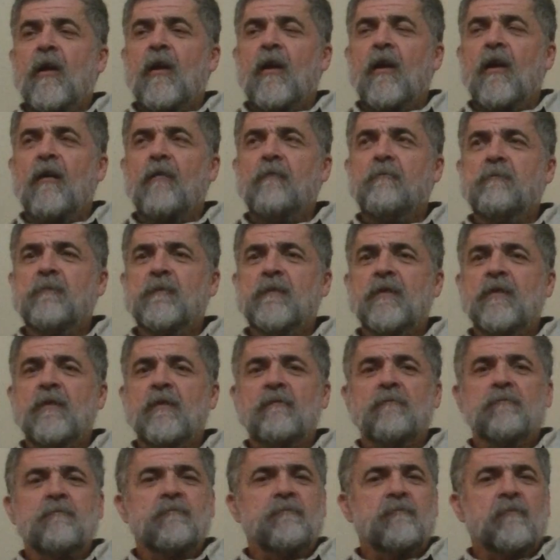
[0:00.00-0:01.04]
And
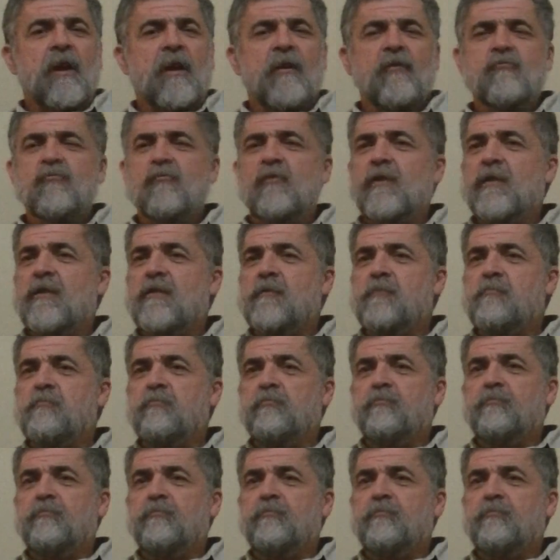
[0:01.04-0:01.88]
actually it's